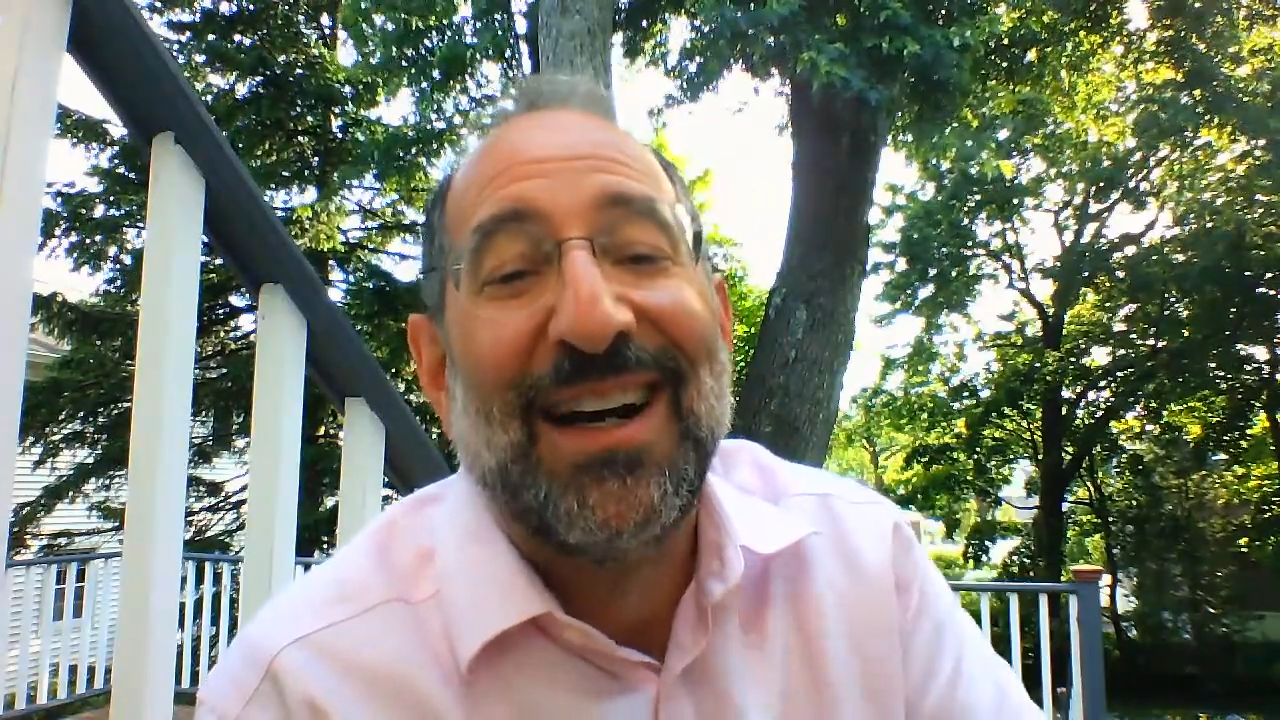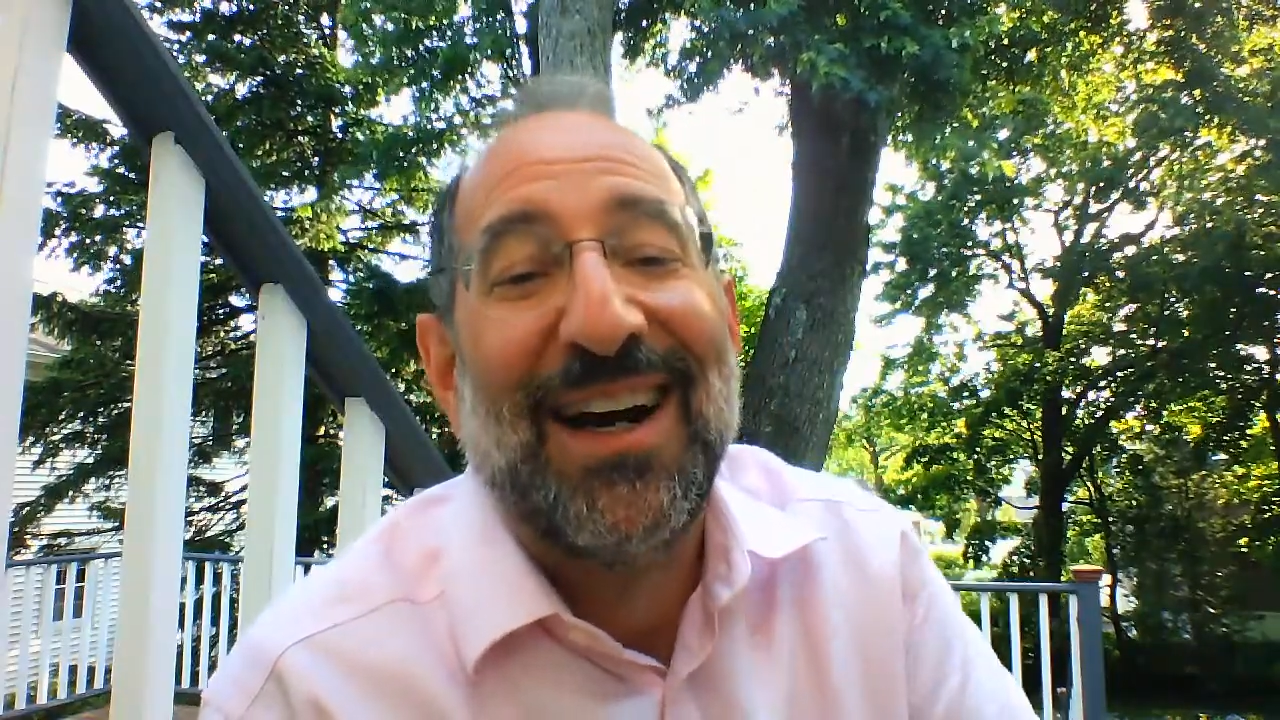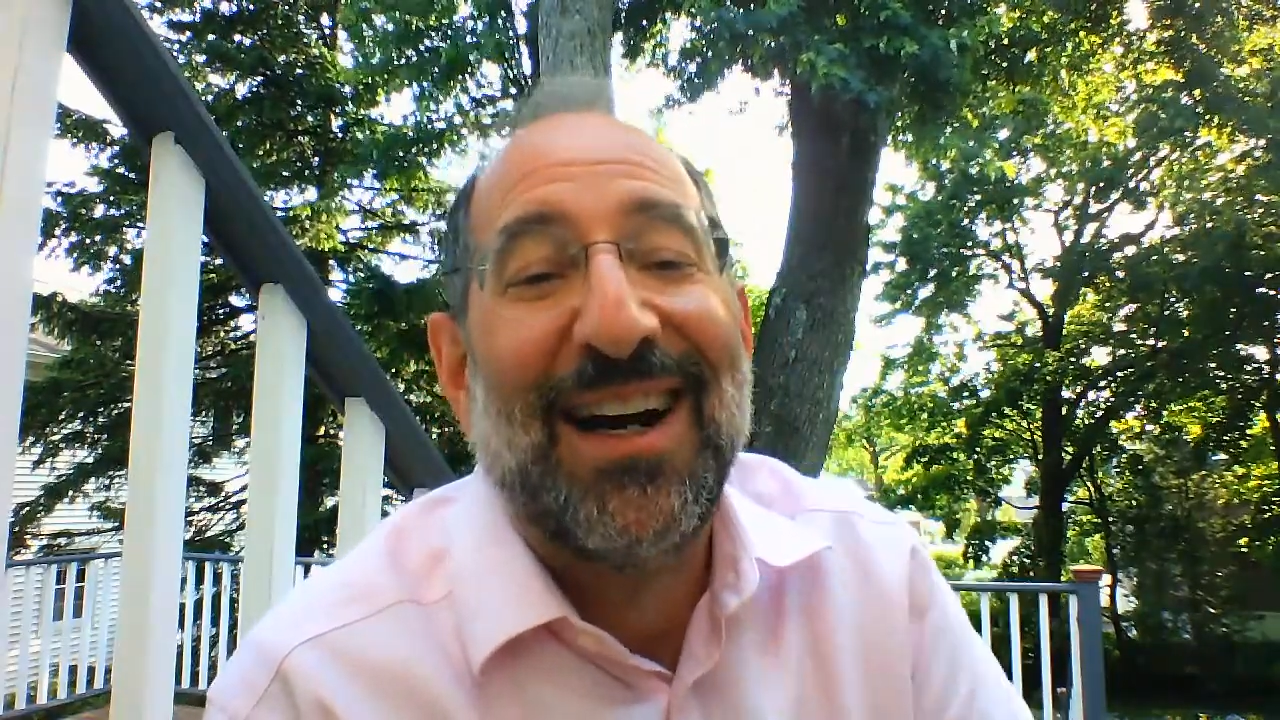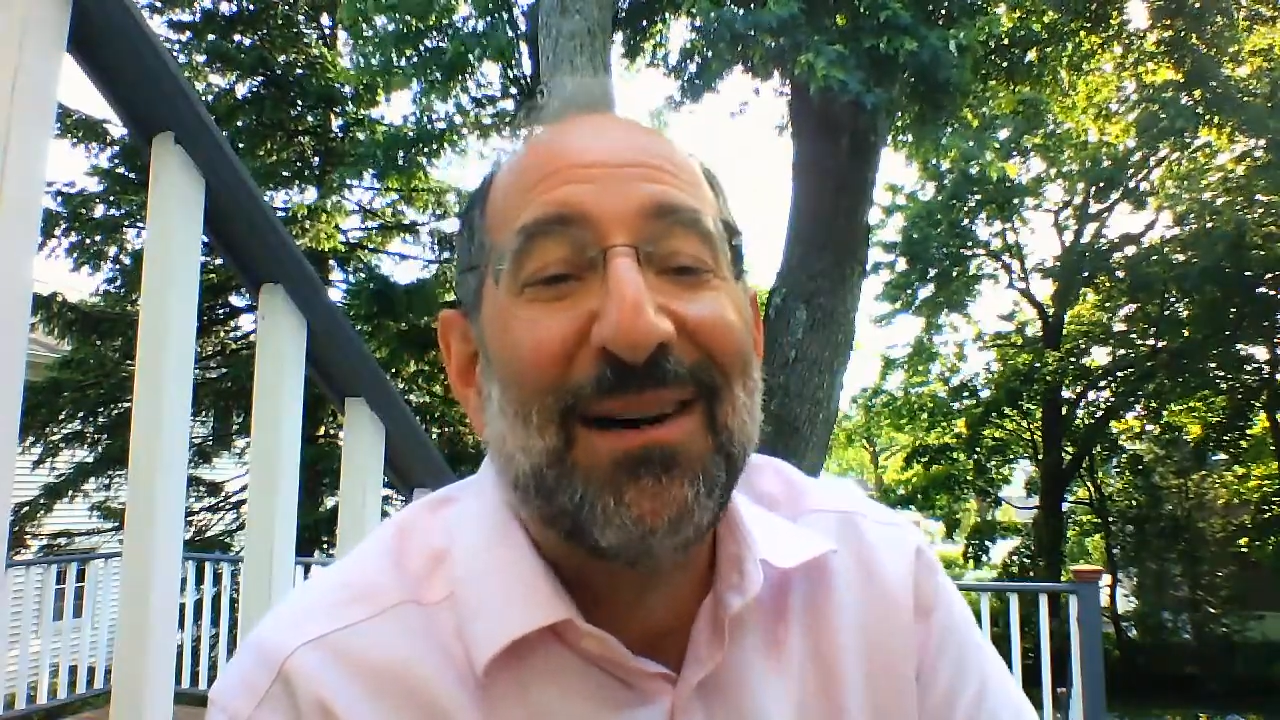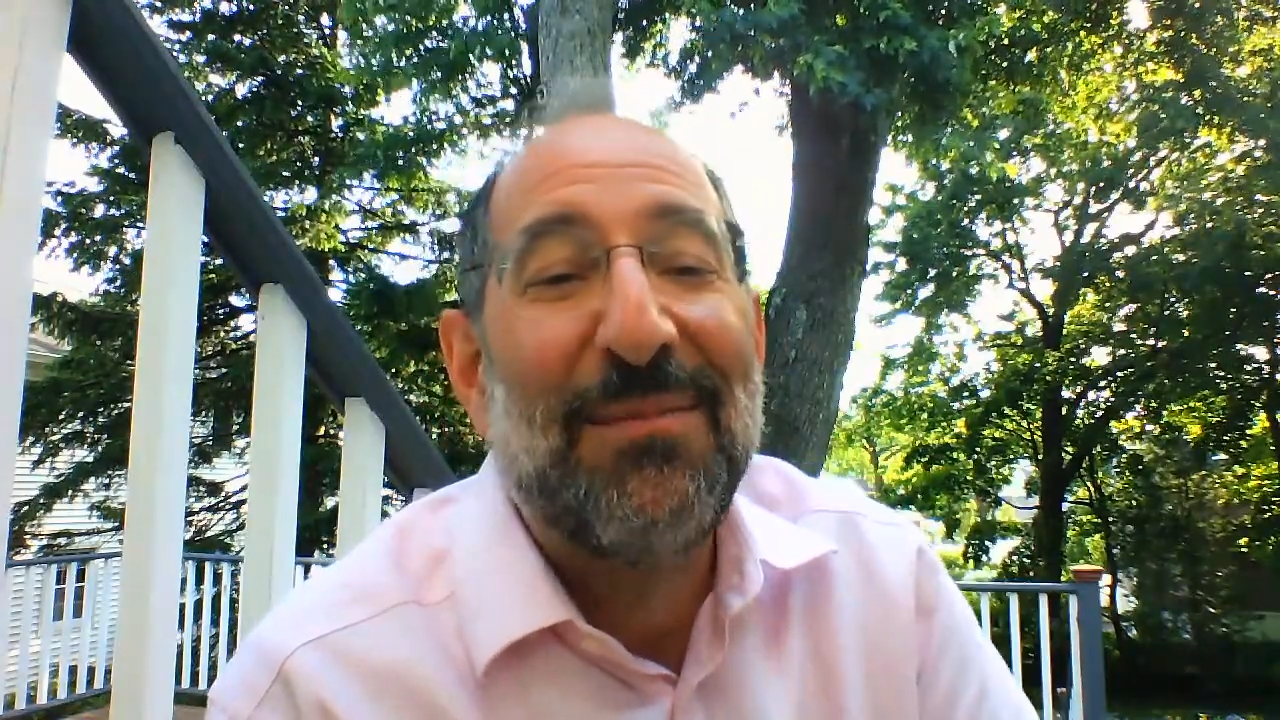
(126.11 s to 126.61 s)

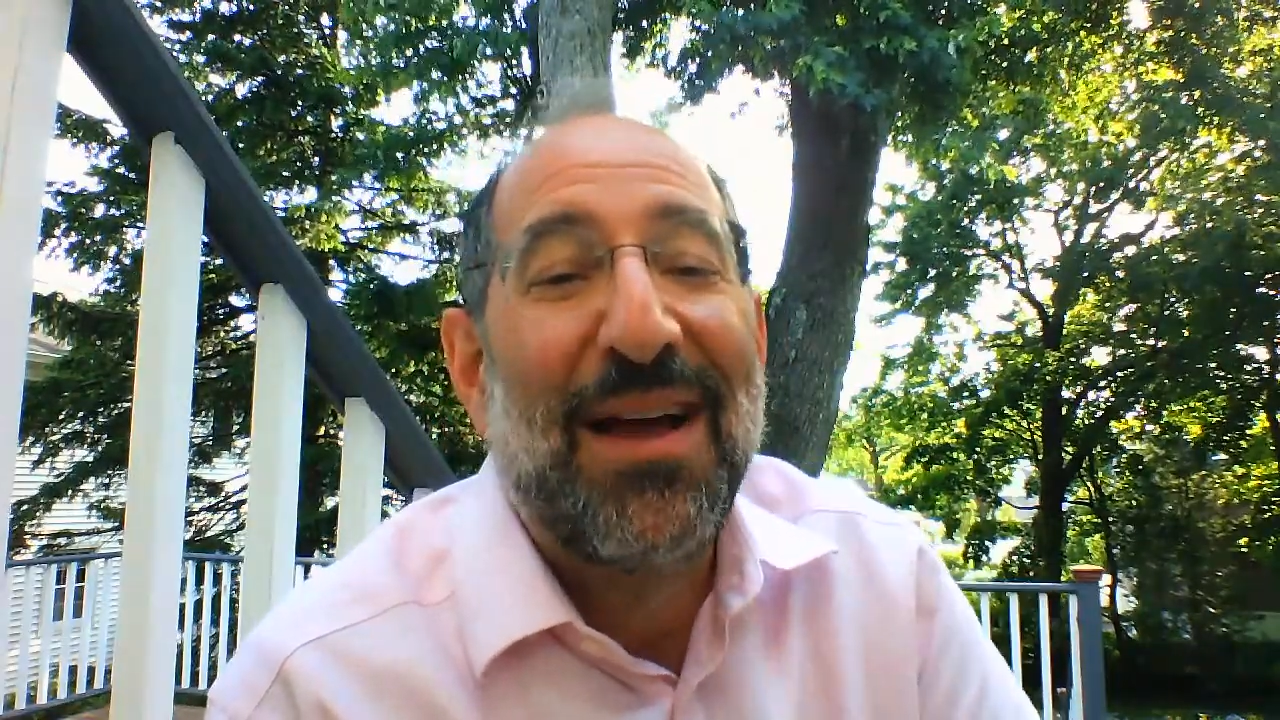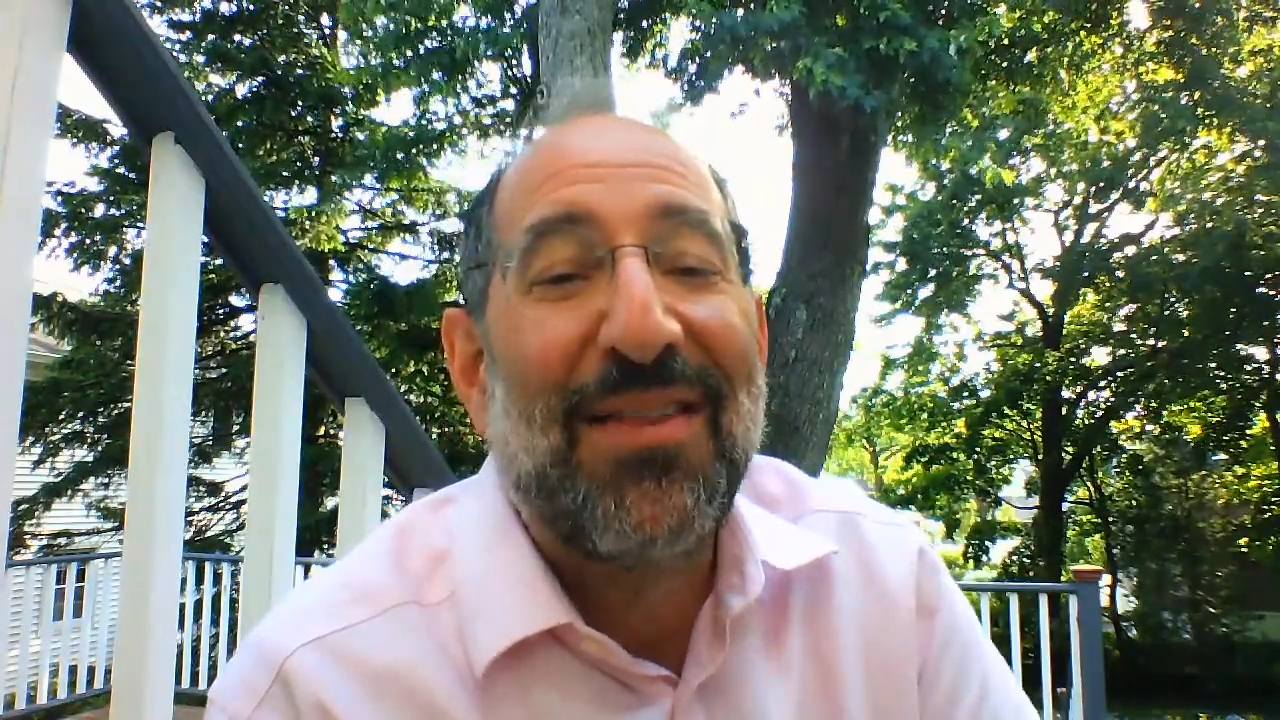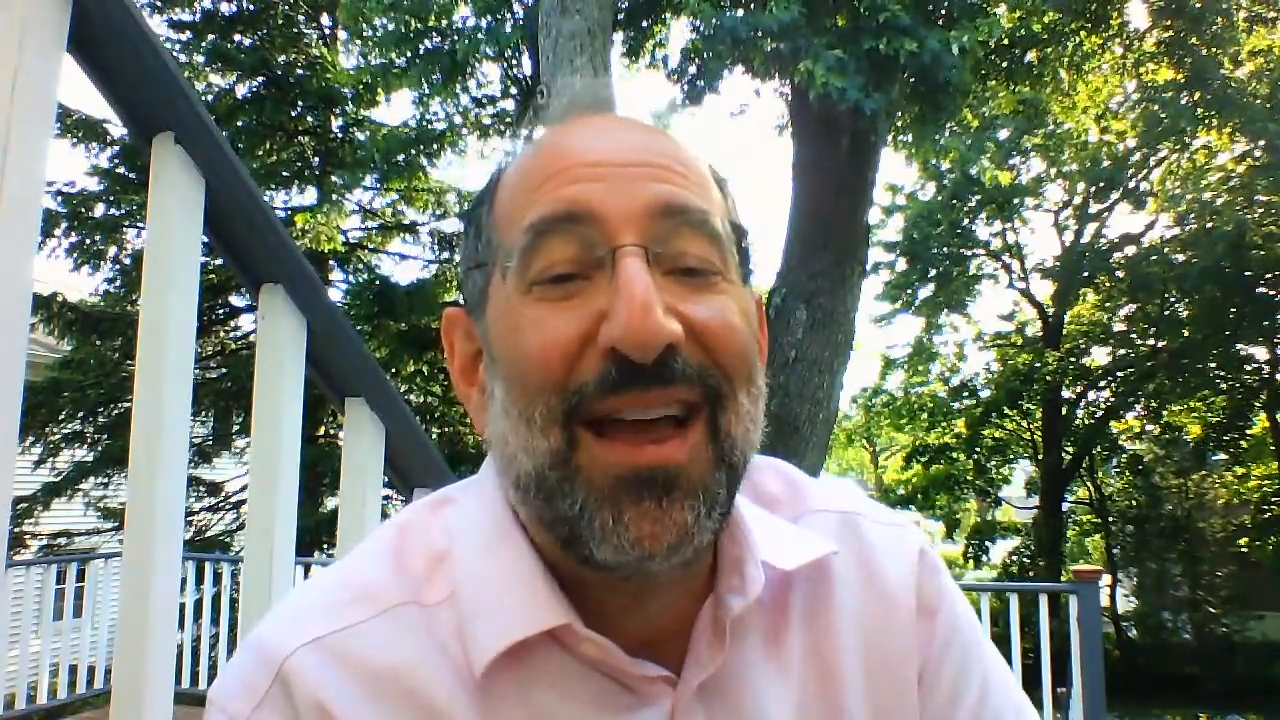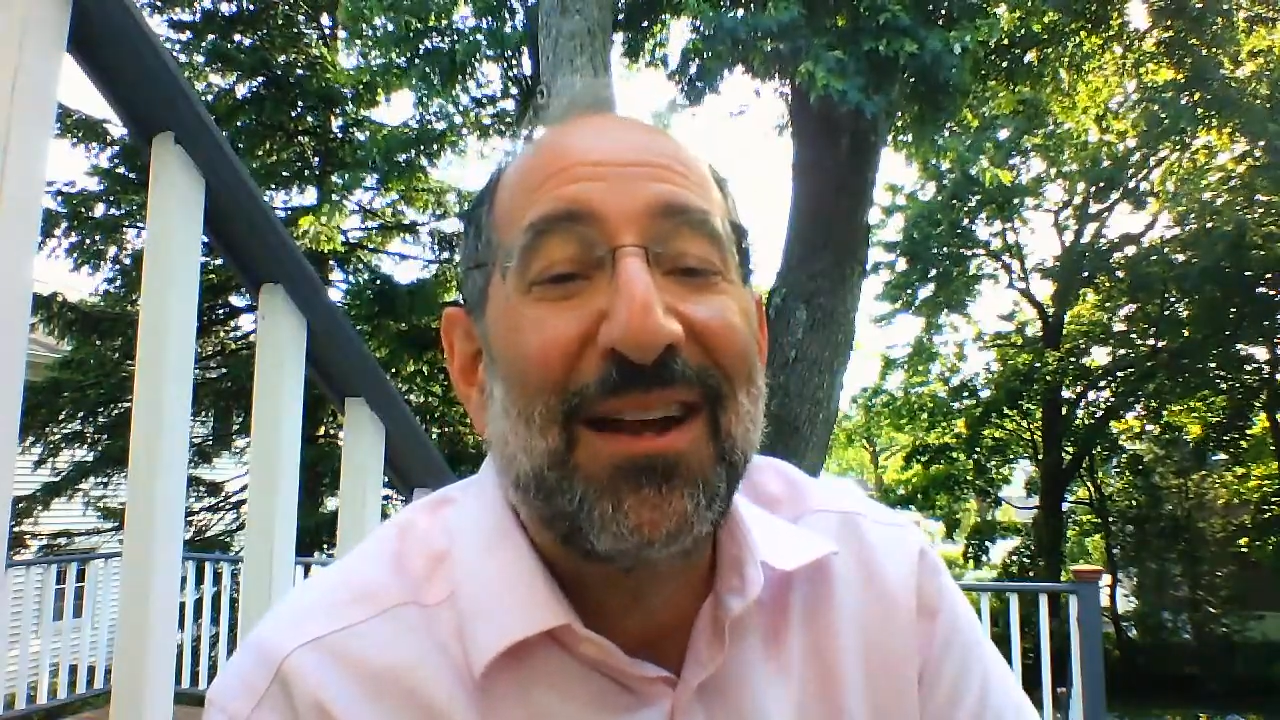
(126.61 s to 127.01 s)
um, and